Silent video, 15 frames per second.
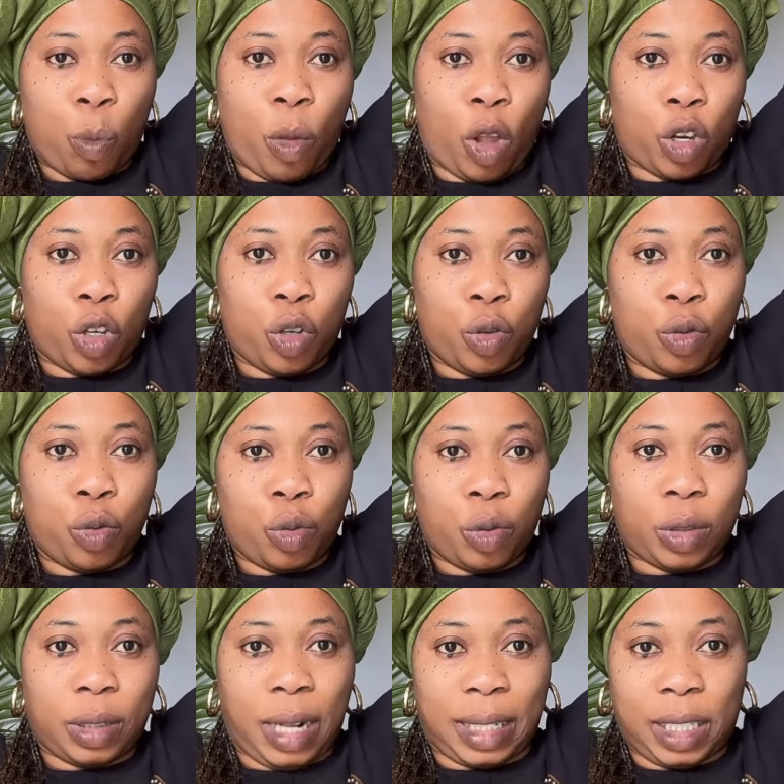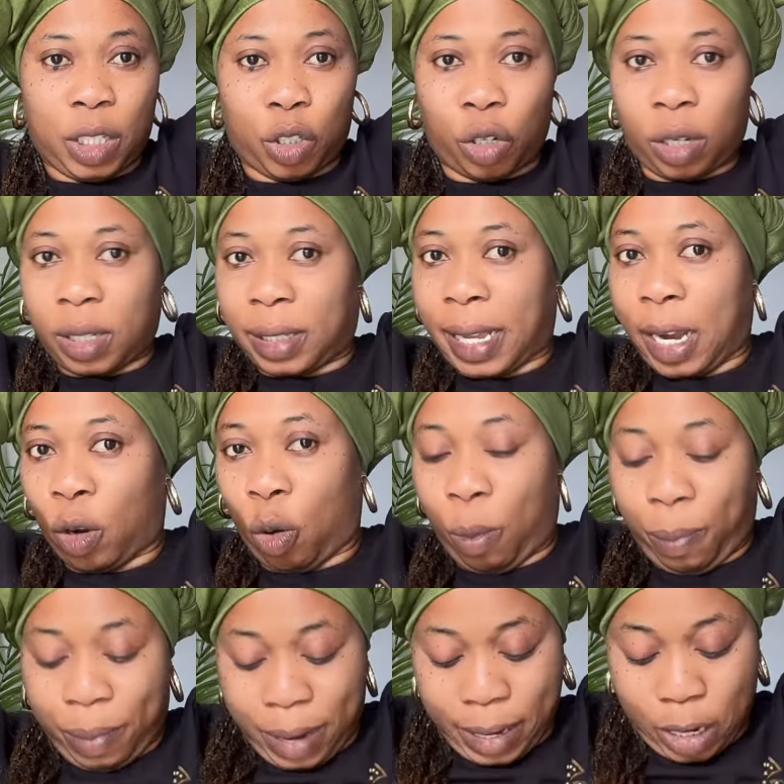You that is just there
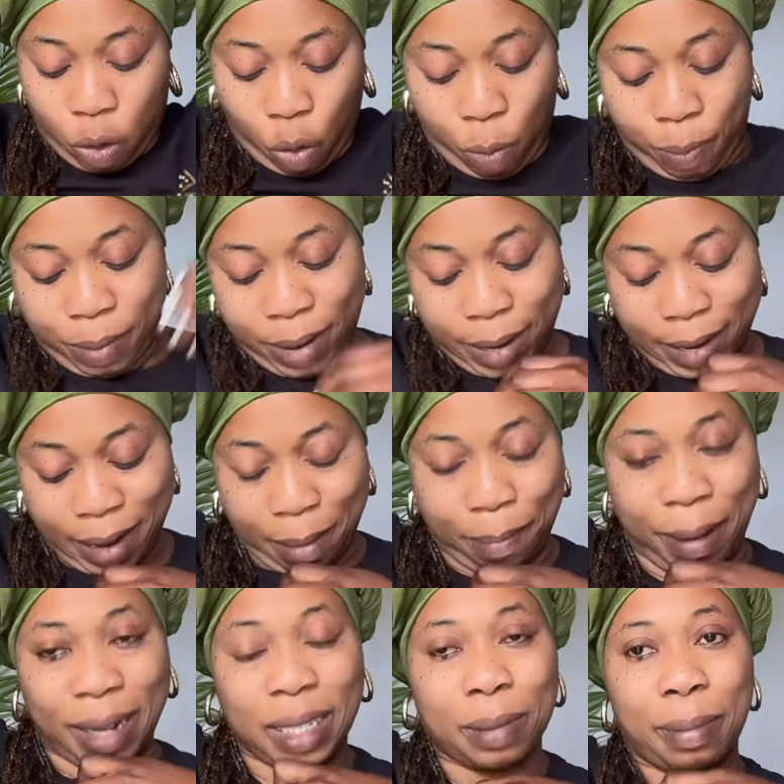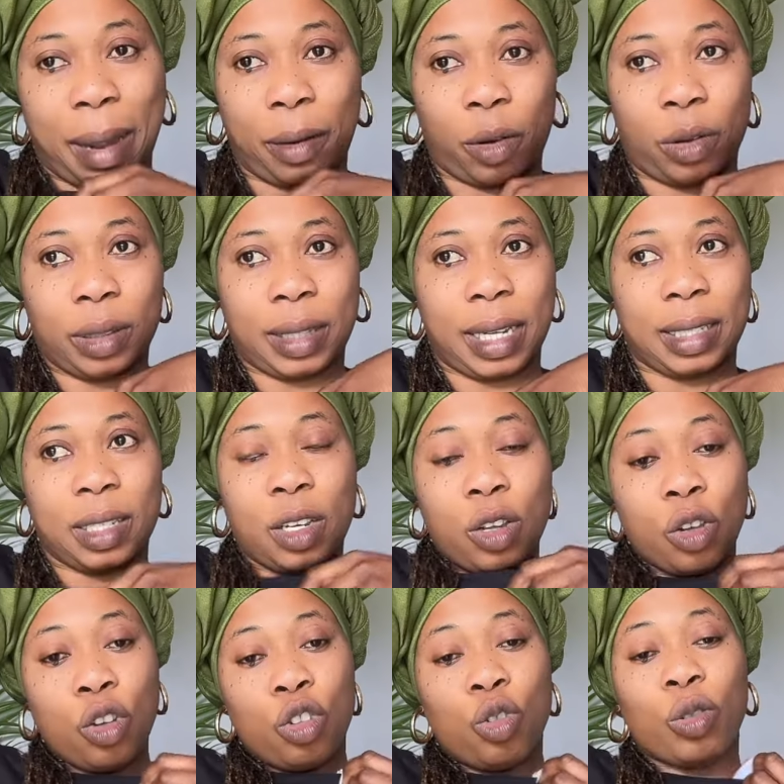complaining about my content,
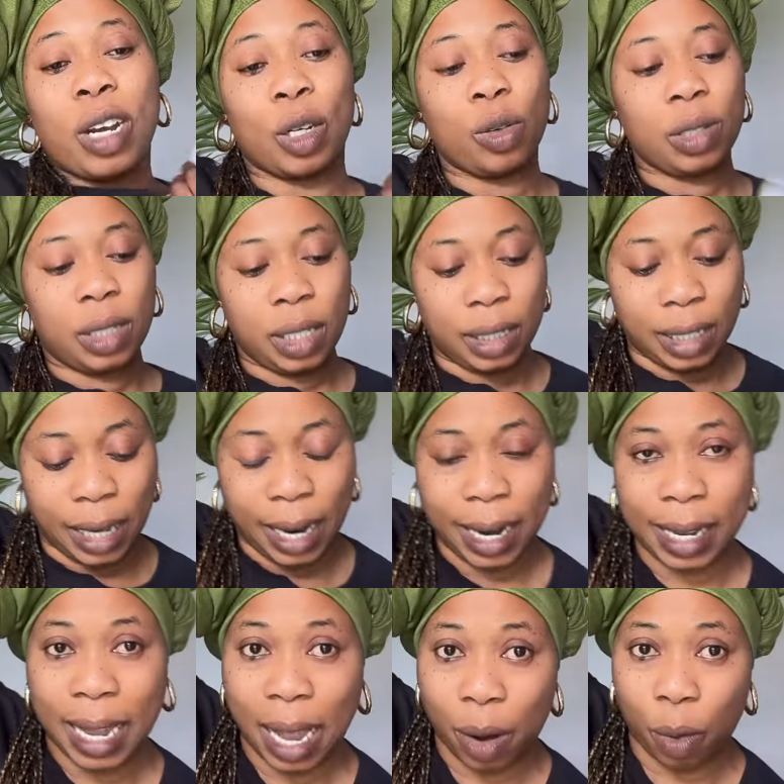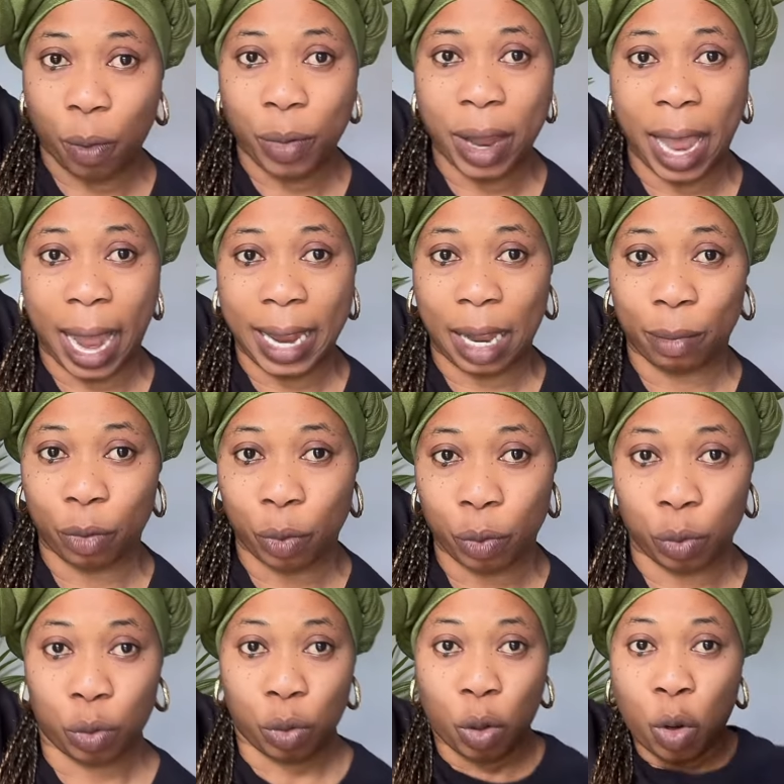you cannot see the area where I am
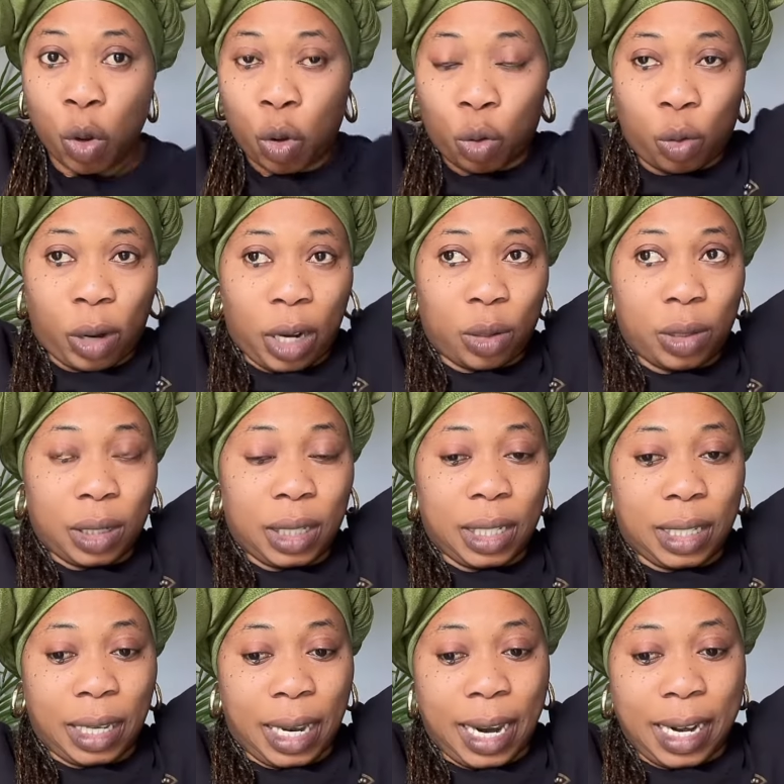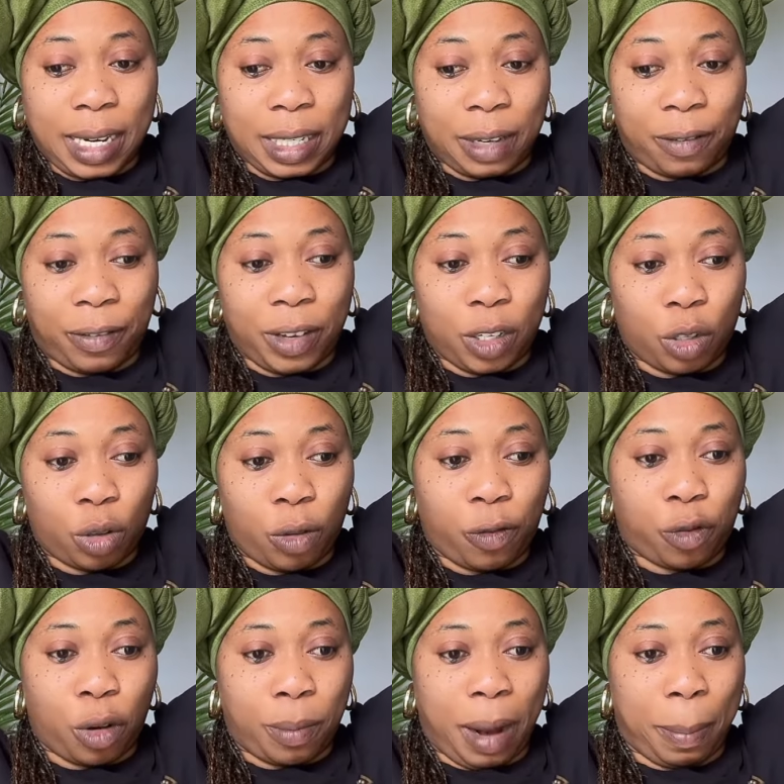good. You cannot see the video
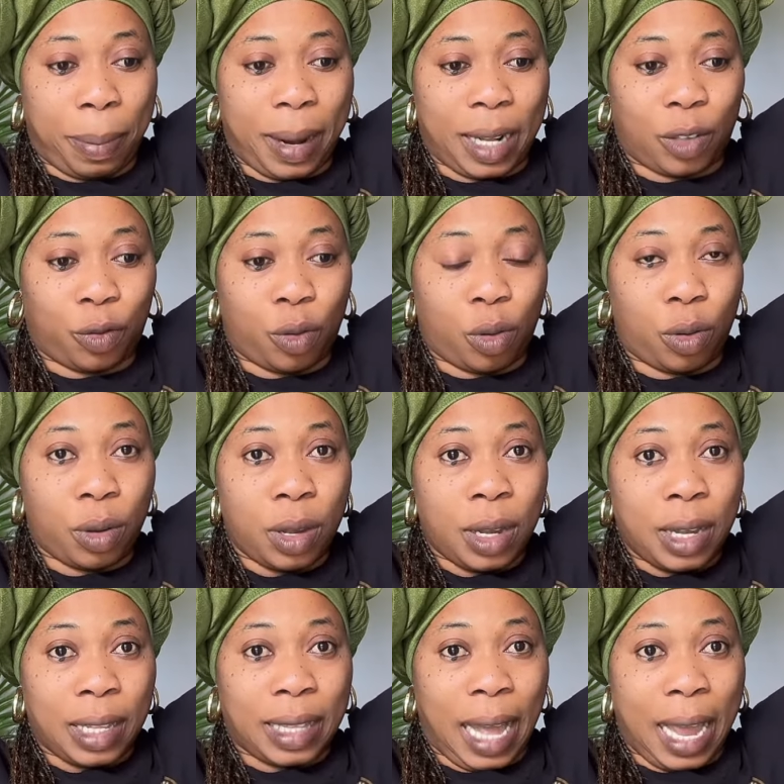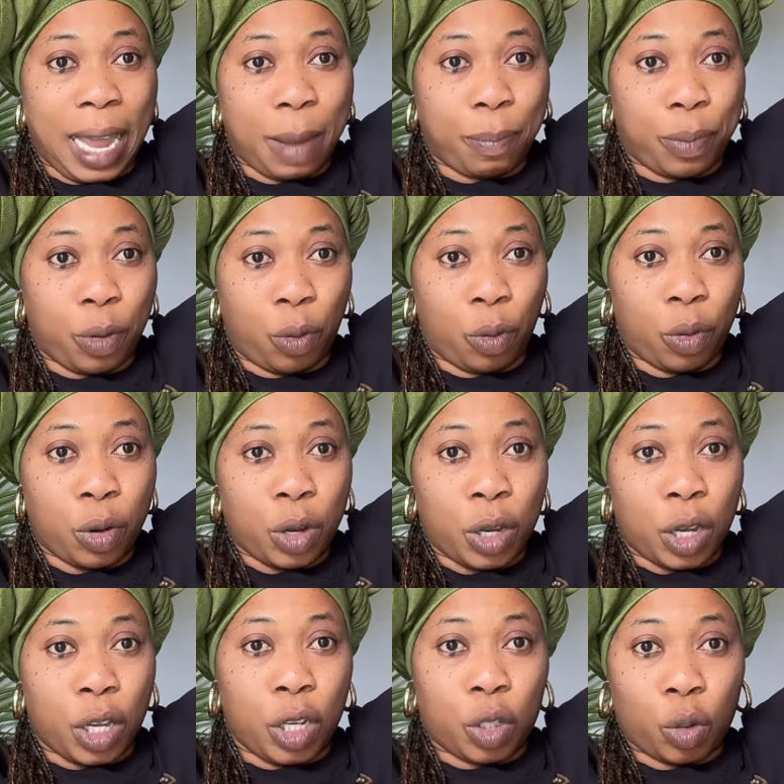from my platform that help you.
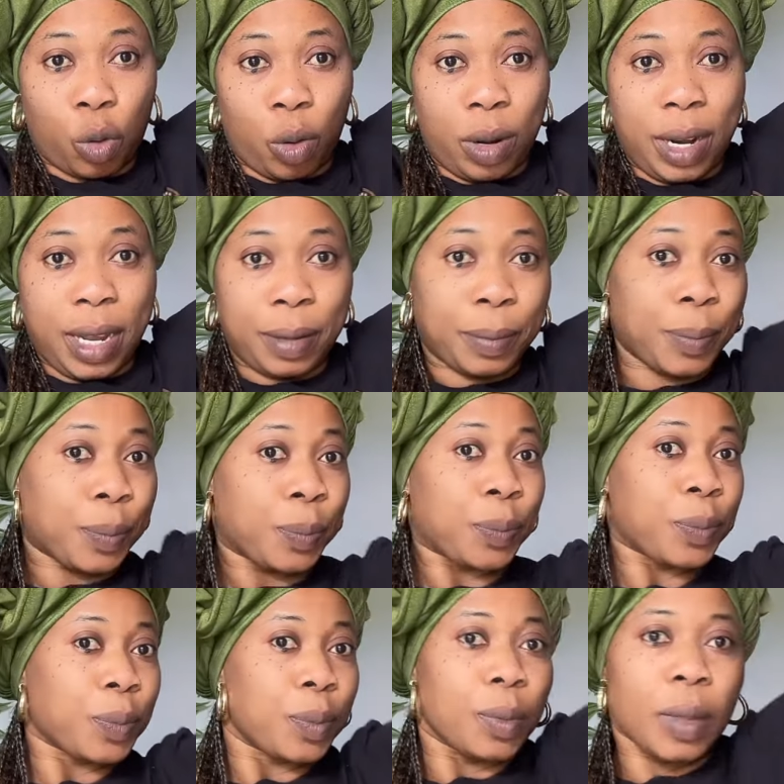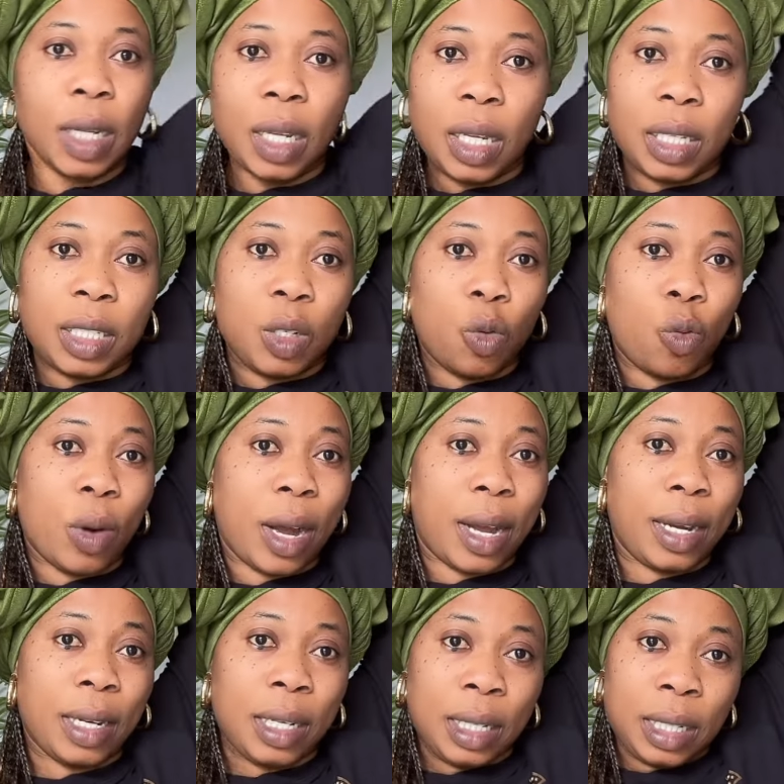It's only the one
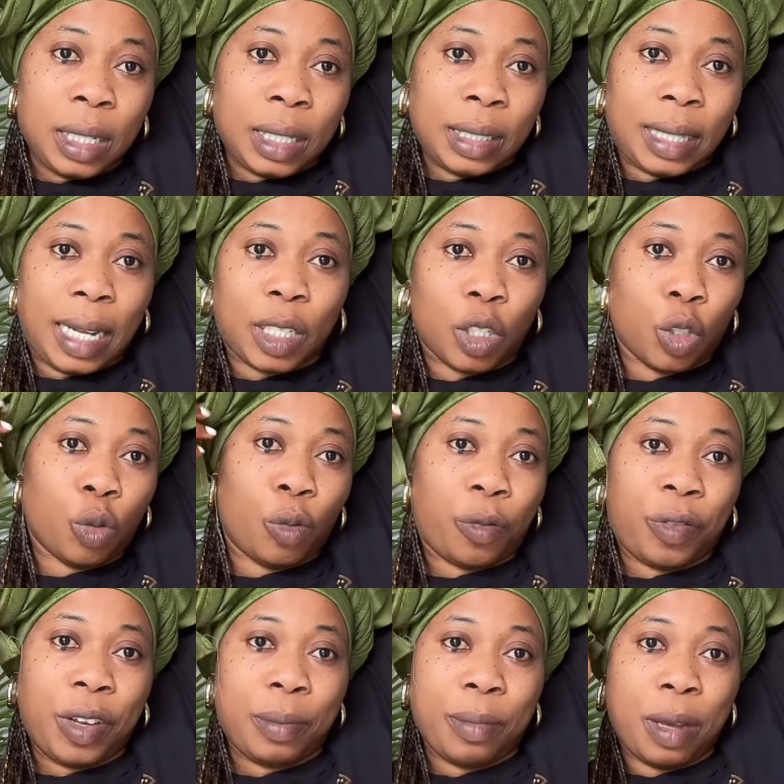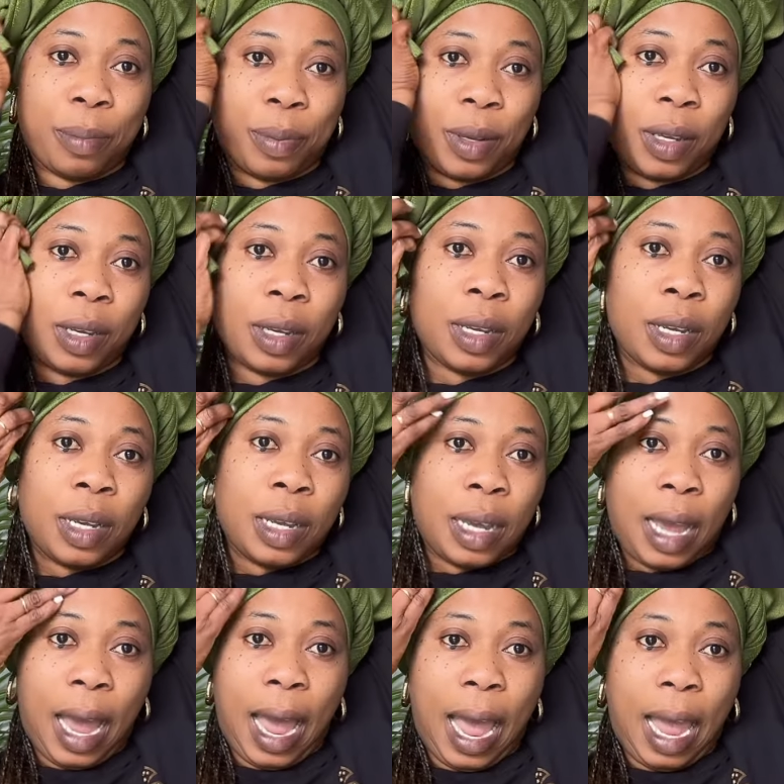that you feel maybe
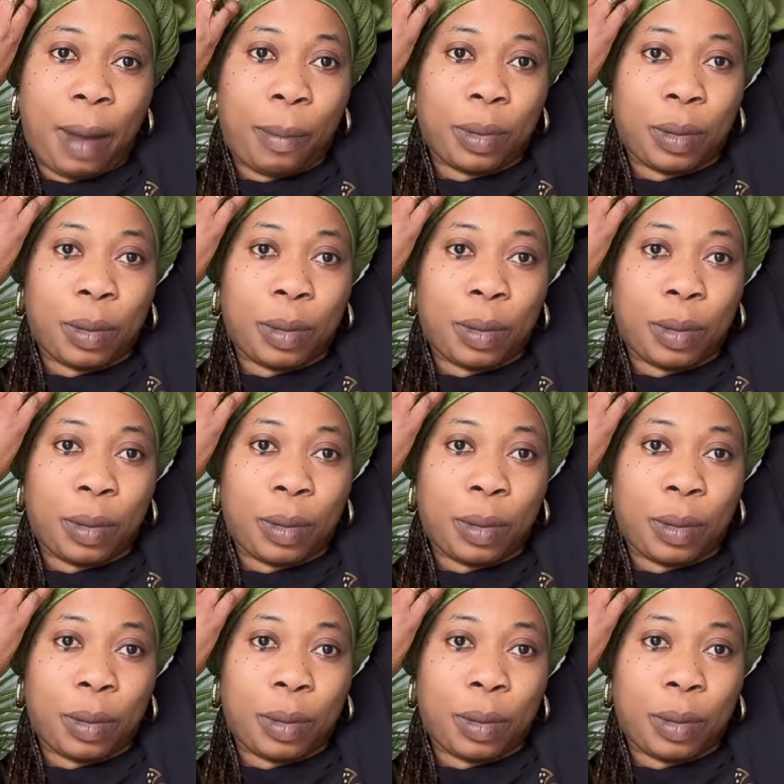I am